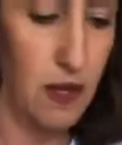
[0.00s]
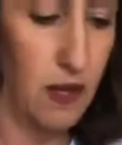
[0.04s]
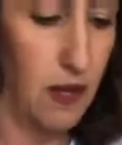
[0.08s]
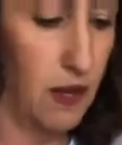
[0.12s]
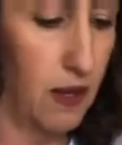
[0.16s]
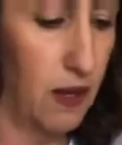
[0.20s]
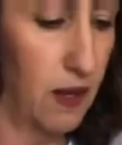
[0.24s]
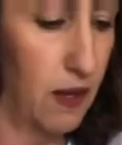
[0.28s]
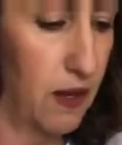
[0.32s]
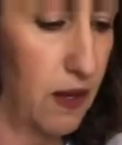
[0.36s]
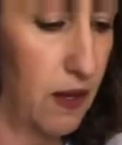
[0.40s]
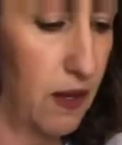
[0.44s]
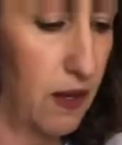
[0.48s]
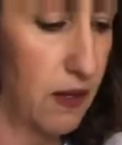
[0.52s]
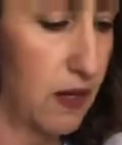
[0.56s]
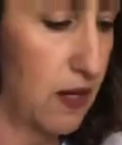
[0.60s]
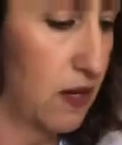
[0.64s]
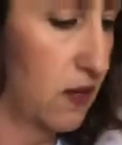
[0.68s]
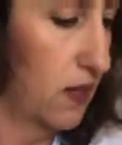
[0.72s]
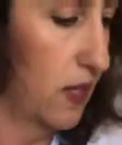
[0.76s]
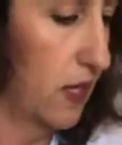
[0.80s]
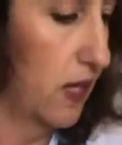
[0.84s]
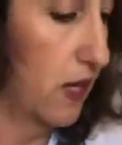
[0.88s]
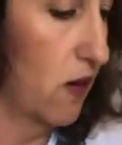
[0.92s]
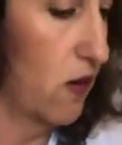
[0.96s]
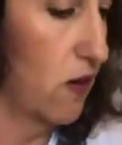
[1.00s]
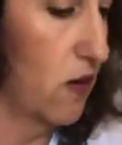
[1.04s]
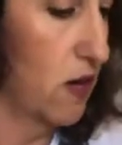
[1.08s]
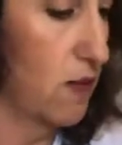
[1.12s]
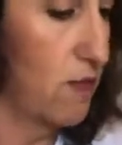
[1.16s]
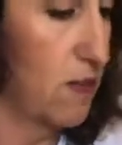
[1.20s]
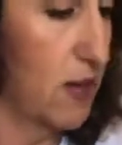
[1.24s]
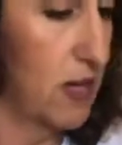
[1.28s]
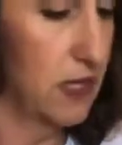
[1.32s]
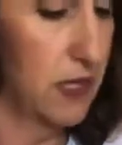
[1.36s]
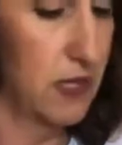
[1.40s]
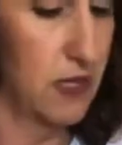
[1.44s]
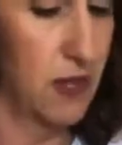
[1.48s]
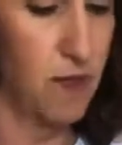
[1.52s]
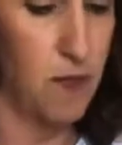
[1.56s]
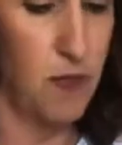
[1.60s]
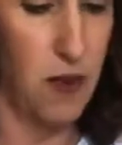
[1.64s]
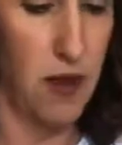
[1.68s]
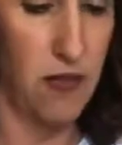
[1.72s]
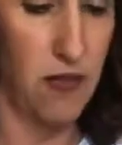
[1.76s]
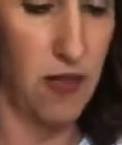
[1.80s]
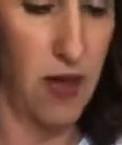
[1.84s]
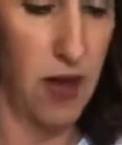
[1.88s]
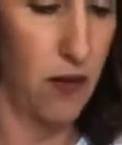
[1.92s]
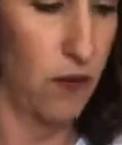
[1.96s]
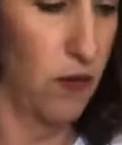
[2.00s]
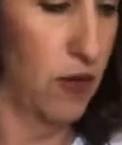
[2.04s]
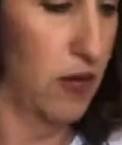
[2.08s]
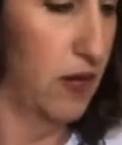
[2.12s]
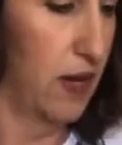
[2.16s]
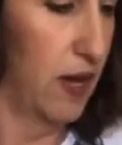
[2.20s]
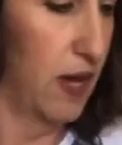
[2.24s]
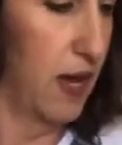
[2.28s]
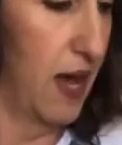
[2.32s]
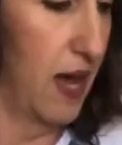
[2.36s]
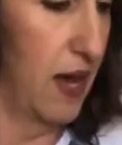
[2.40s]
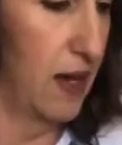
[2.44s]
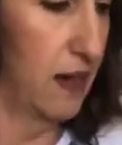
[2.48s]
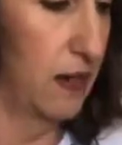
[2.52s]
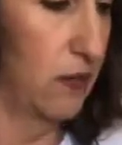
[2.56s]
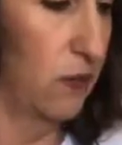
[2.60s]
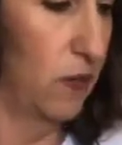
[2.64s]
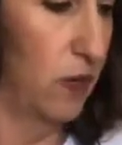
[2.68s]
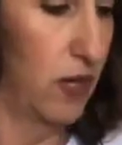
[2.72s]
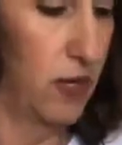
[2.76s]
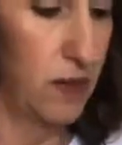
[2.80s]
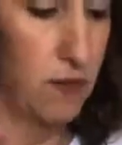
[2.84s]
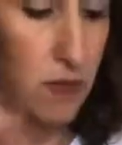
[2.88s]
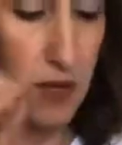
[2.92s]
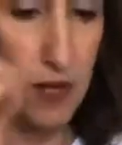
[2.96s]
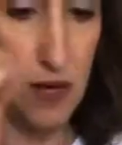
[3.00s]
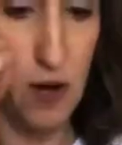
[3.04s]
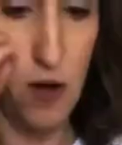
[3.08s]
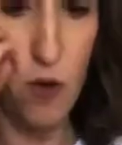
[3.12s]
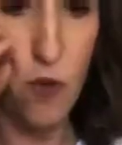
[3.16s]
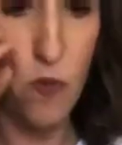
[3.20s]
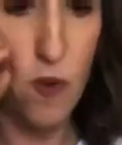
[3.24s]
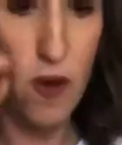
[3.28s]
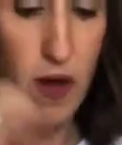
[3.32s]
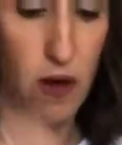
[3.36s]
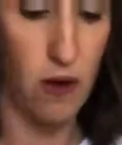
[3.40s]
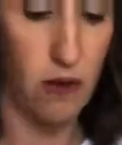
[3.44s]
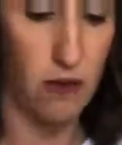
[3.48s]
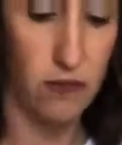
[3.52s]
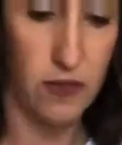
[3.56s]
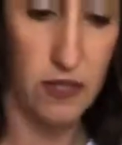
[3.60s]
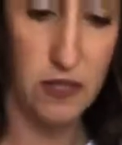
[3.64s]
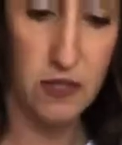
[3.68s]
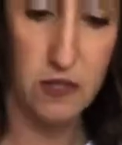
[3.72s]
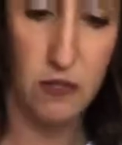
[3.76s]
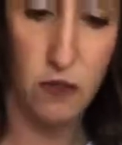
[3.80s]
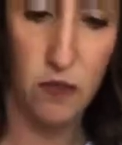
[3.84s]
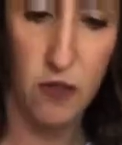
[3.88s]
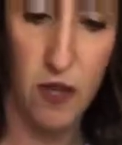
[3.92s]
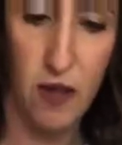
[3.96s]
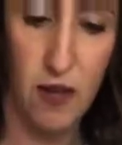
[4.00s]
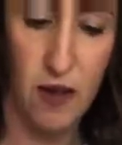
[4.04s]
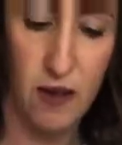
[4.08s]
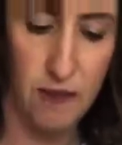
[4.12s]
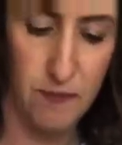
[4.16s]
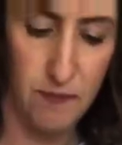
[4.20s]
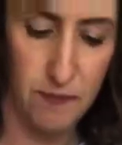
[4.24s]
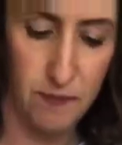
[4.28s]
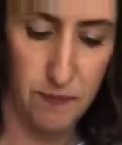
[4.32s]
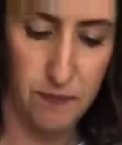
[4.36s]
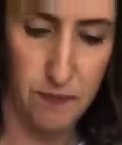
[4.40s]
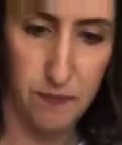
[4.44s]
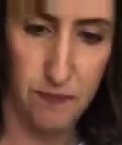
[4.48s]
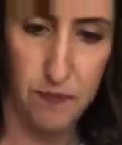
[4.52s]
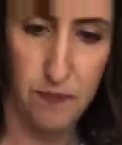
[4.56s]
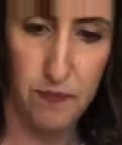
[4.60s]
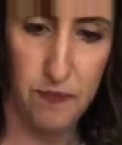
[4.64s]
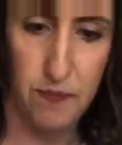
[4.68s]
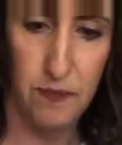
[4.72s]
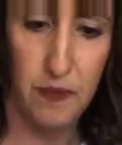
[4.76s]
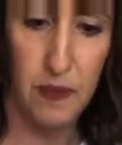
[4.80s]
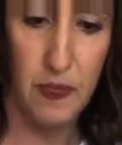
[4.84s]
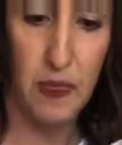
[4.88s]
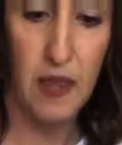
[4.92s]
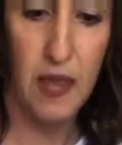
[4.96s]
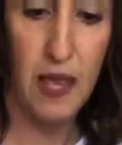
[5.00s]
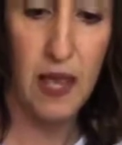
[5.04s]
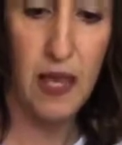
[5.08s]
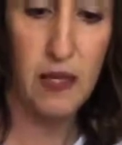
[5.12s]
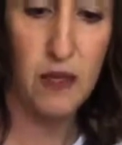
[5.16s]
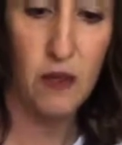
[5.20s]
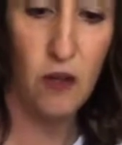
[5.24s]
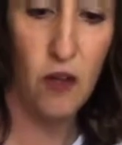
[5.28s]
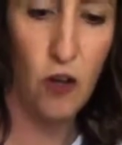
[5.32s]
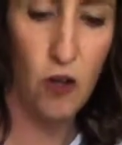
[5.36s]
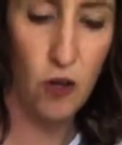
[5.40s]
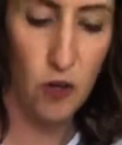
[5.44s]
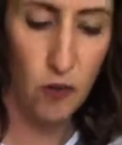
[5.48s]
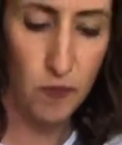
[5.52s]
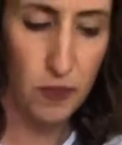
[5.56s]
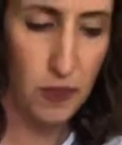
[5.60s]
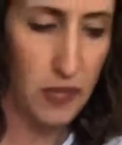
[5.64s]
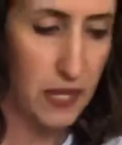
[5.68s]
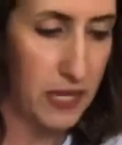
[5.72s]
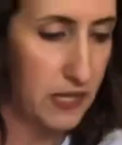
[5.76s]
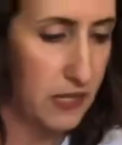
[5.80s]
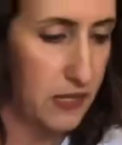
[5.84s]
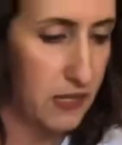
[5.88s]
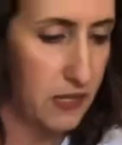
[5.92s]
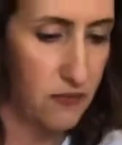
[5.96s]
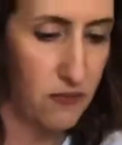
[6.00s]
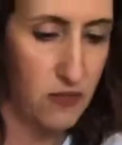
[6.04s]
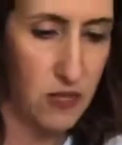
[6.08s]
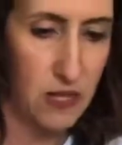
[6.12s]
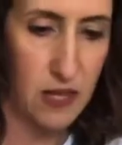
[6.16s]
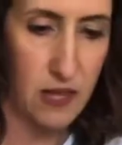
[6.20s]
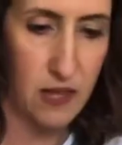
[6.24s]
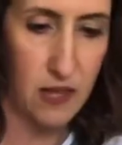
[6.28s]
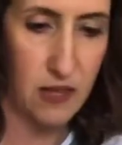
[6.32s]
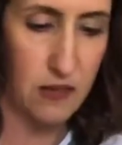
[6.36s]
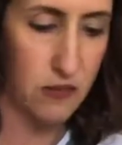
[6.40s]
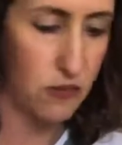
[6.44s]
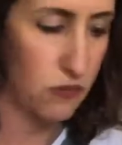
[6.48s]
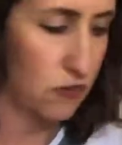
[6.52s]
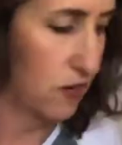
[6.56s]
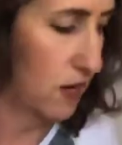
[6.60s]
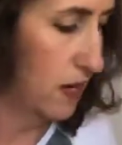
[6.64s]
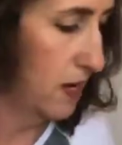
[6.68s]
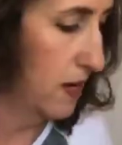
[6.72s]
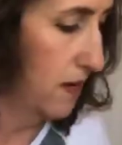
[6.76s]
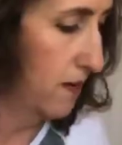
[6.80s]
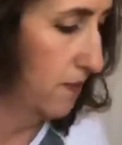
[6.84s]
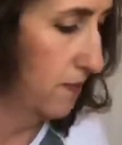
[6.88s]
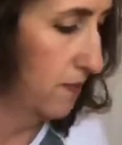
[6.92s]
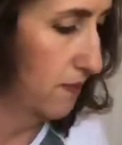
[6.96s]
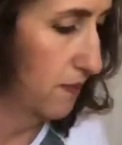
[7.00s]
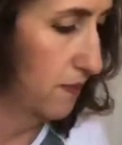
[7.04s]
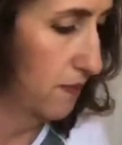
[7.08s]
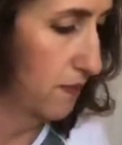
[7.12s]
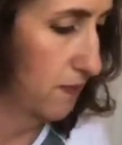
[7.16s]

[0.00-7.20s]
And I think I already messed up on that one. I added one, but oh well, that's okay. It'll all blend in the end, right?